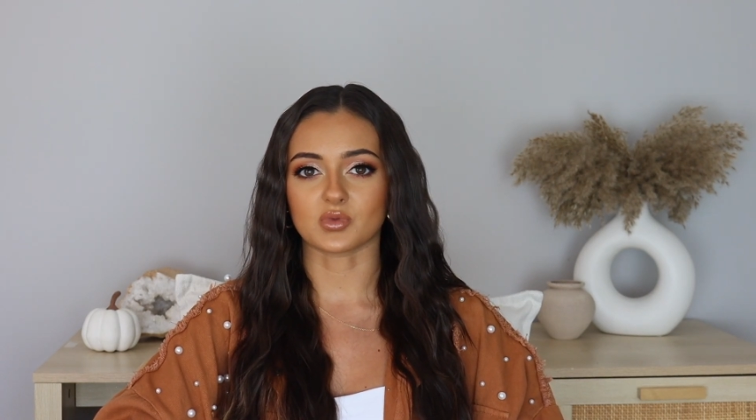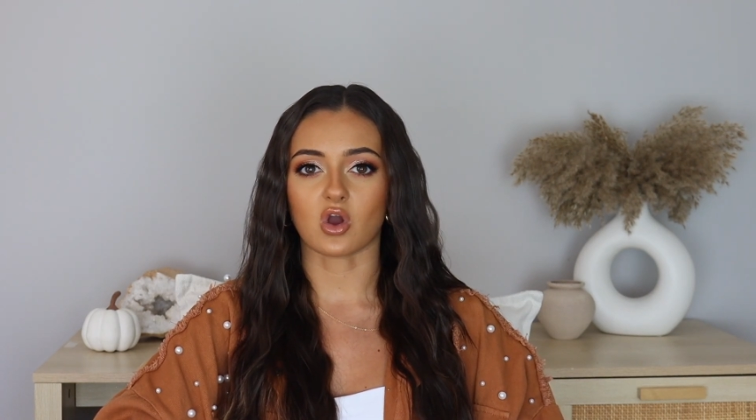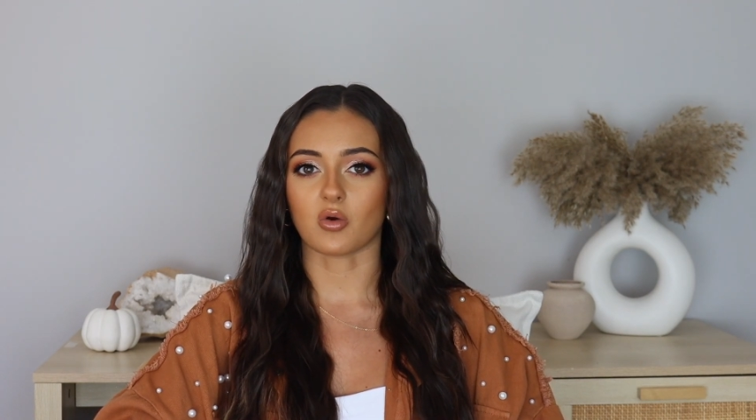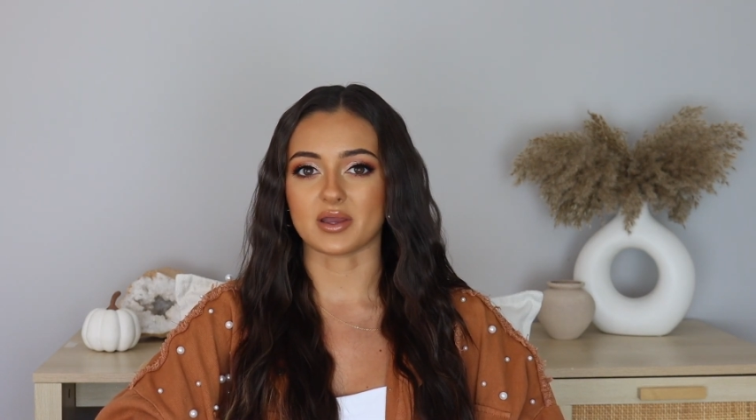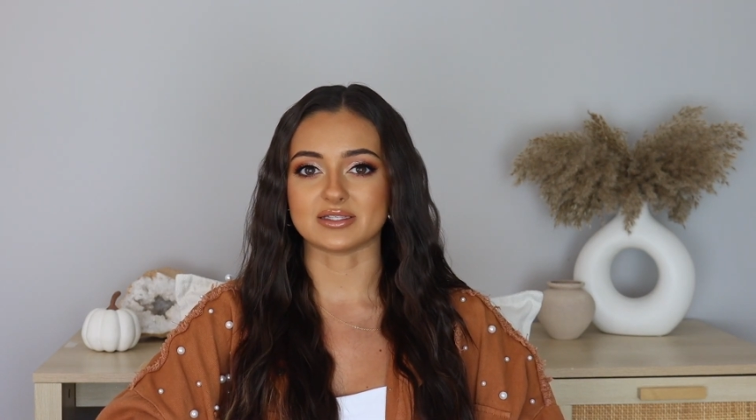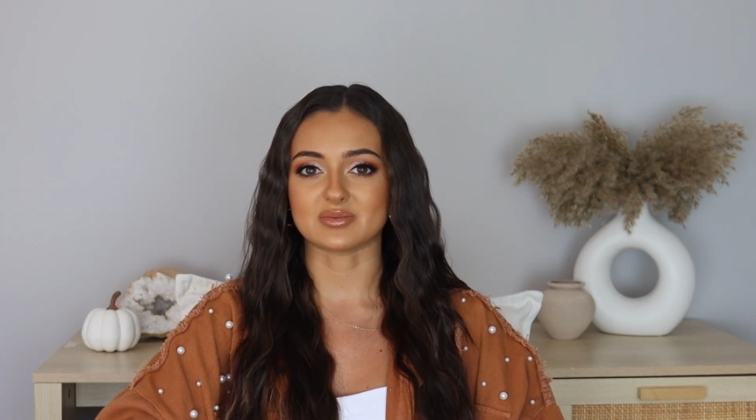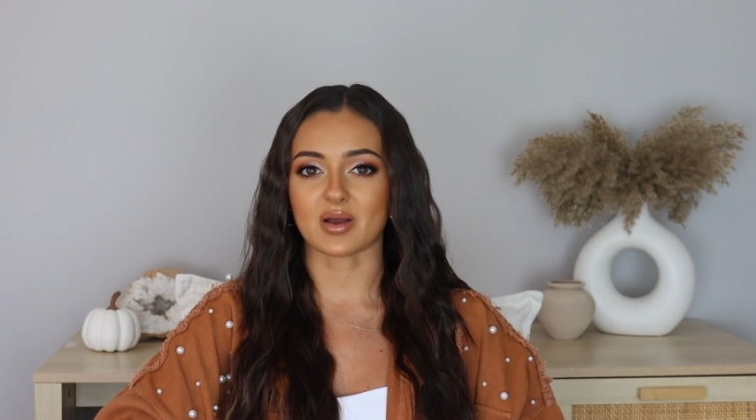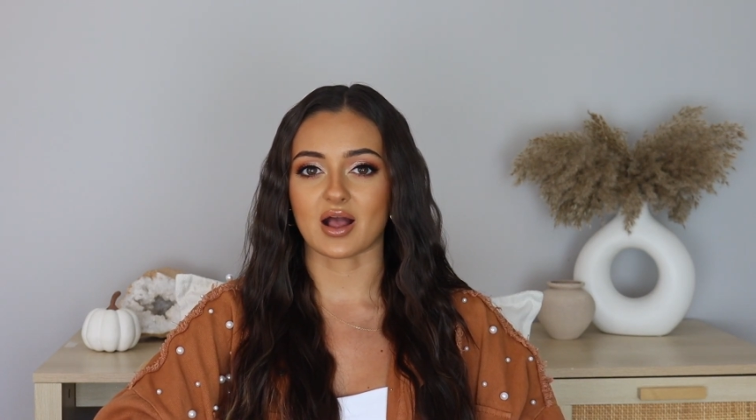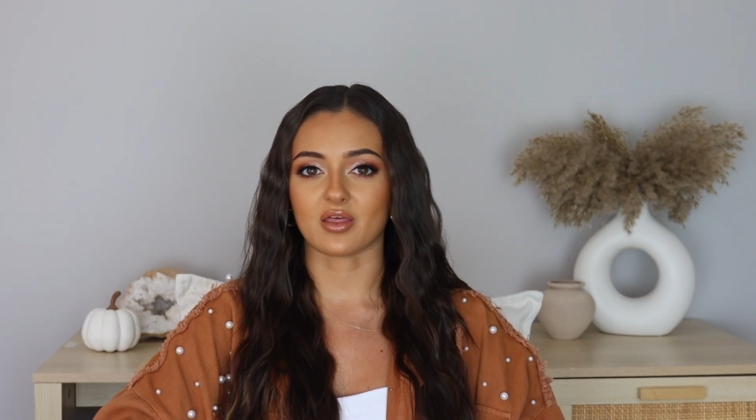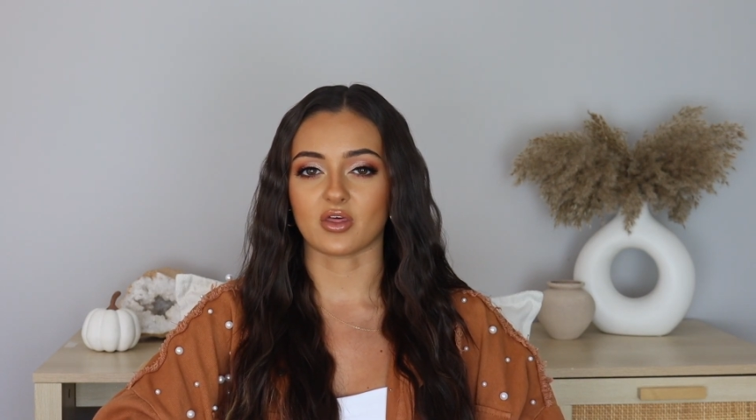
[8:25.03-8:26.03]
always
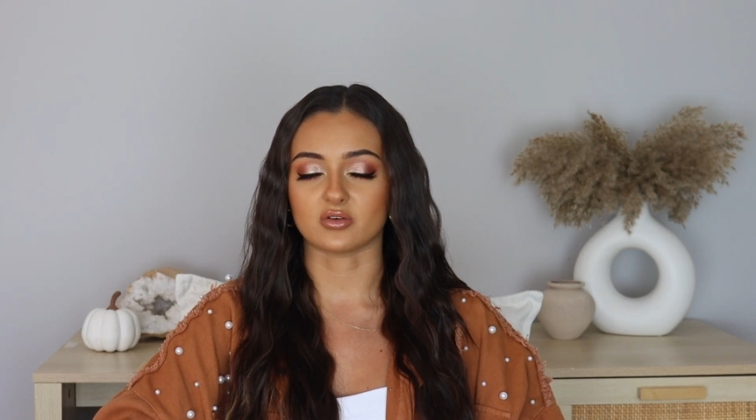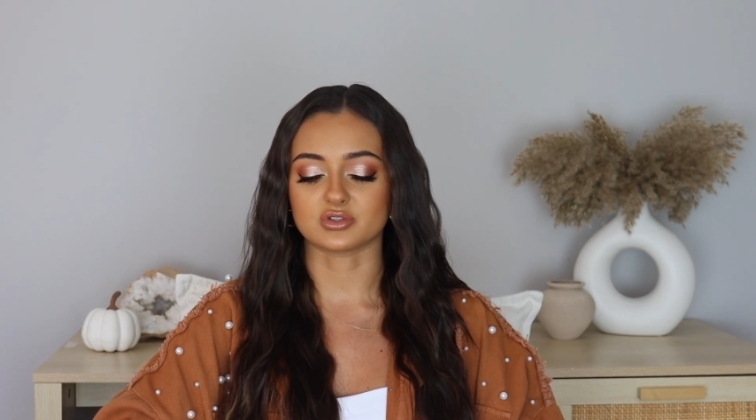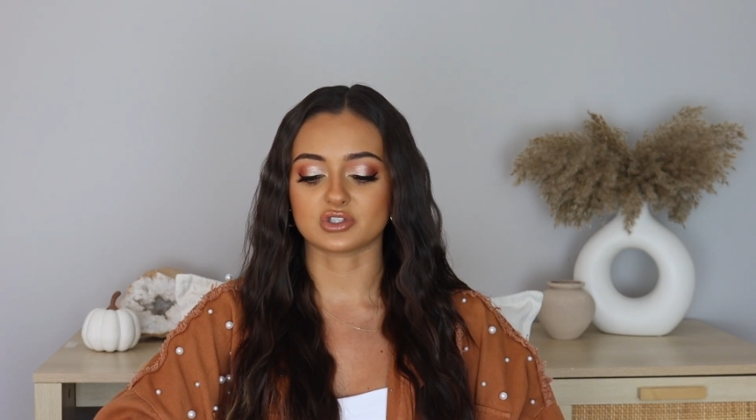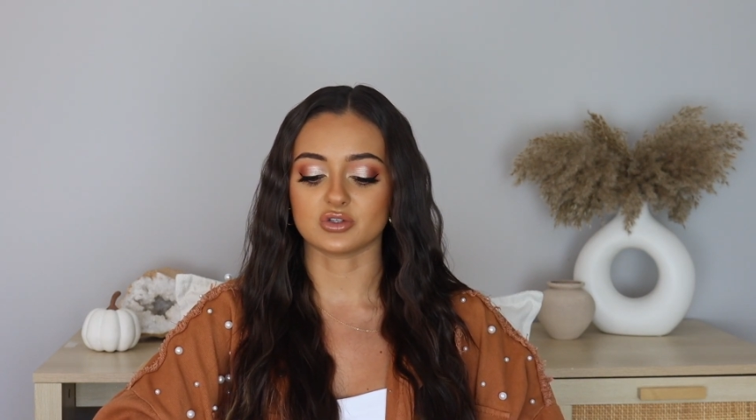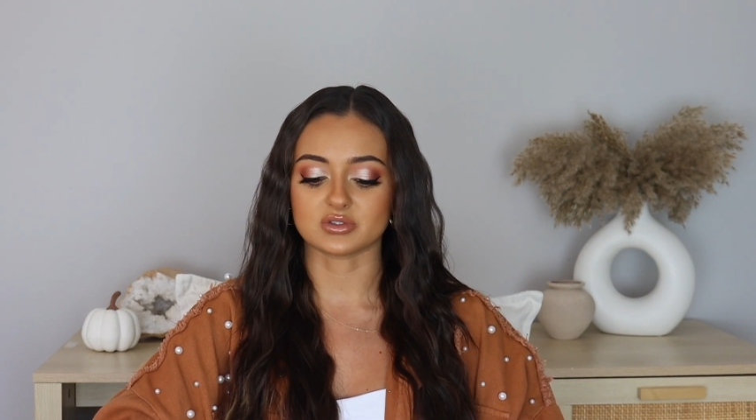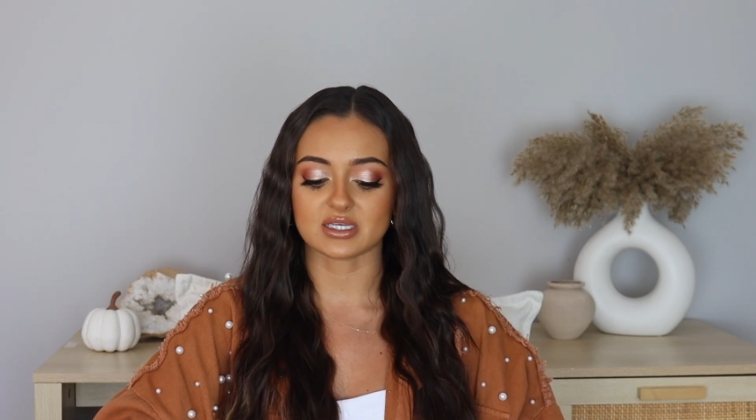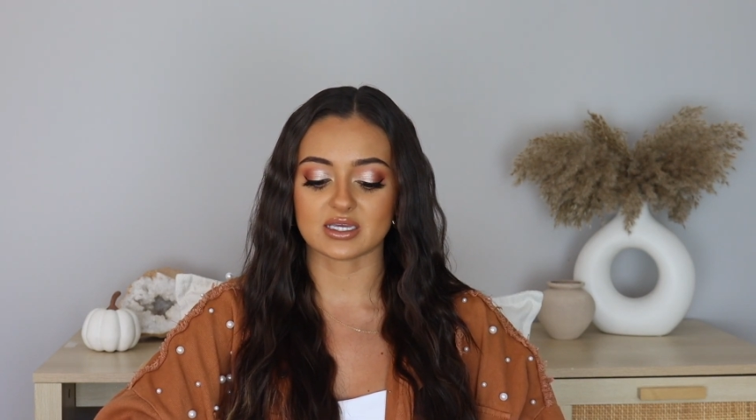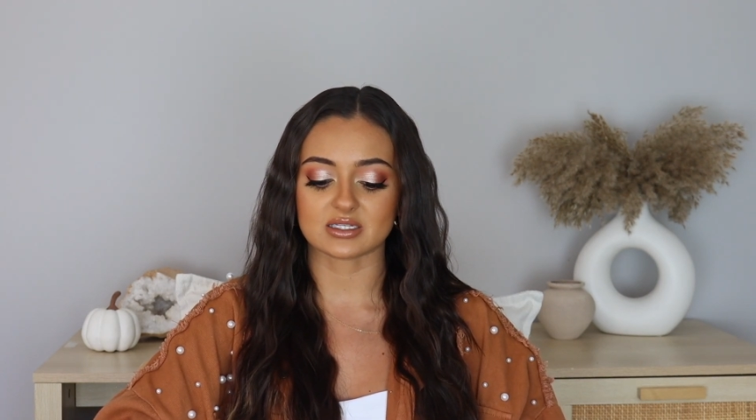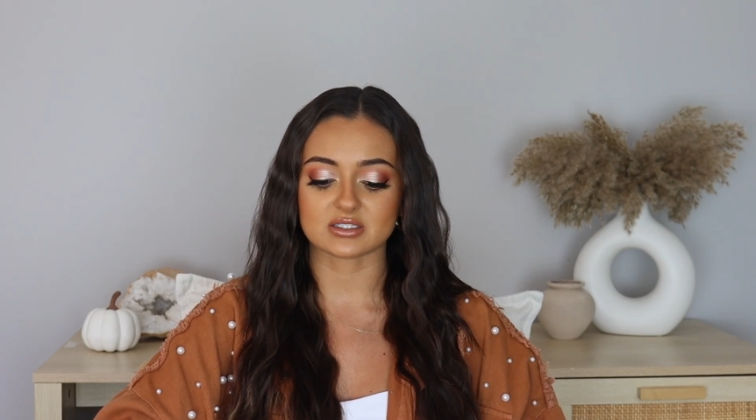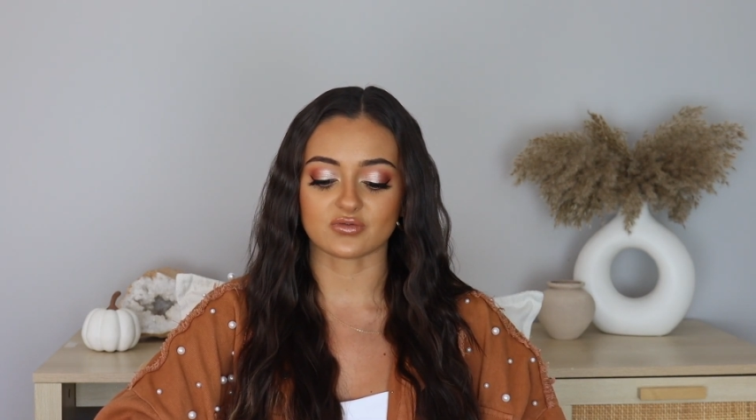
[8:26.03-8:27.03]
buy those two
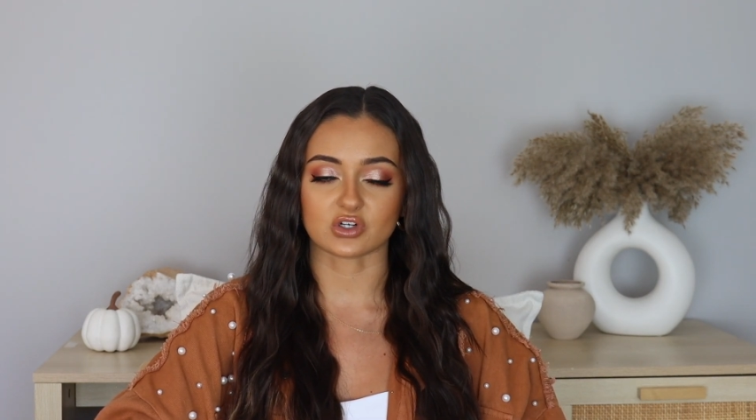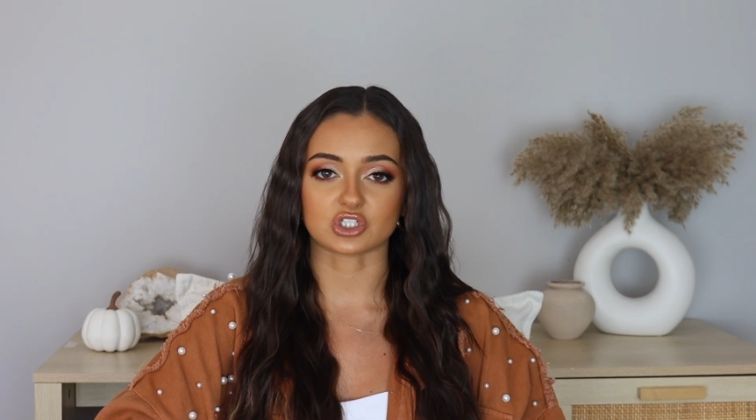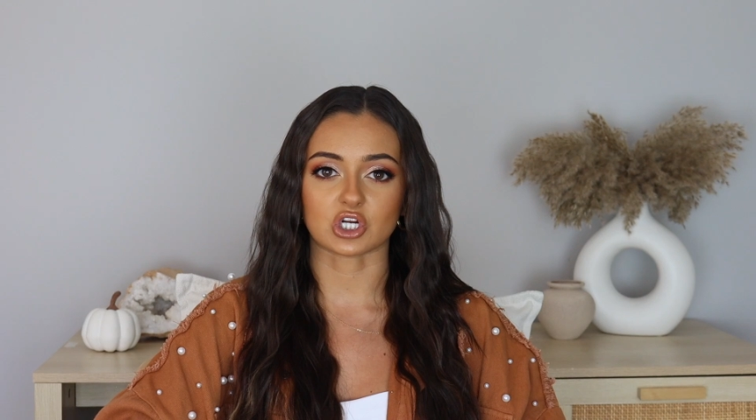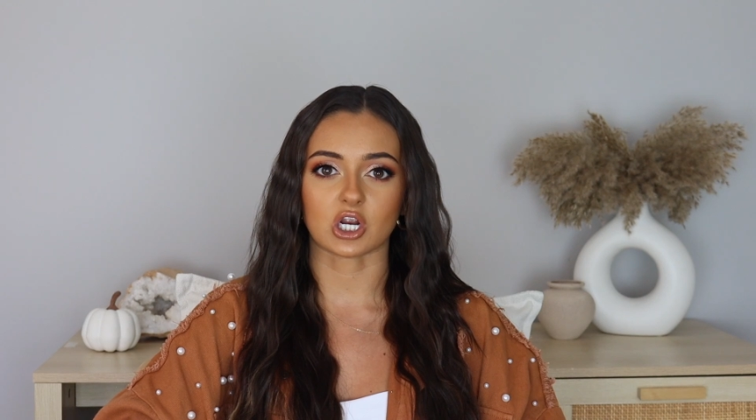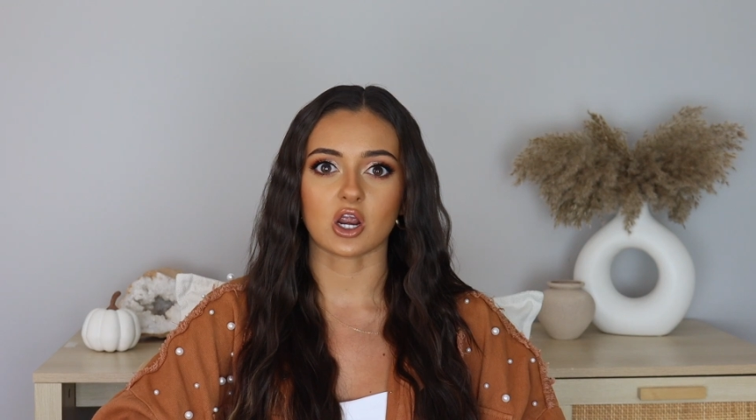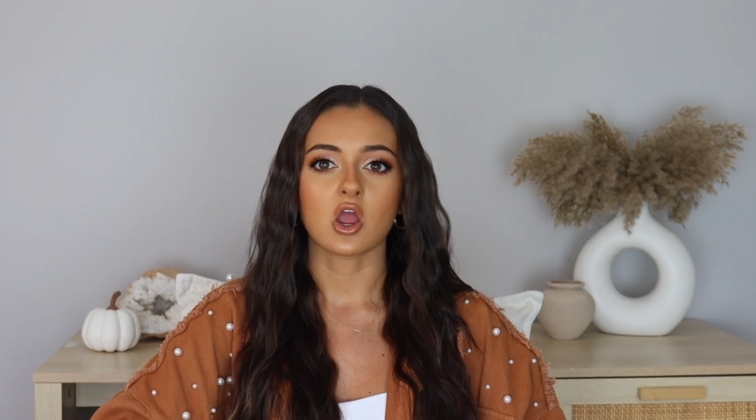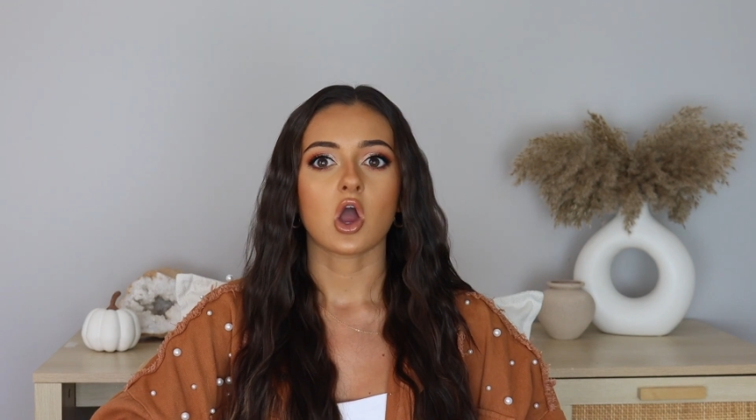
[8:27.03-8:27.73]
scents for sure.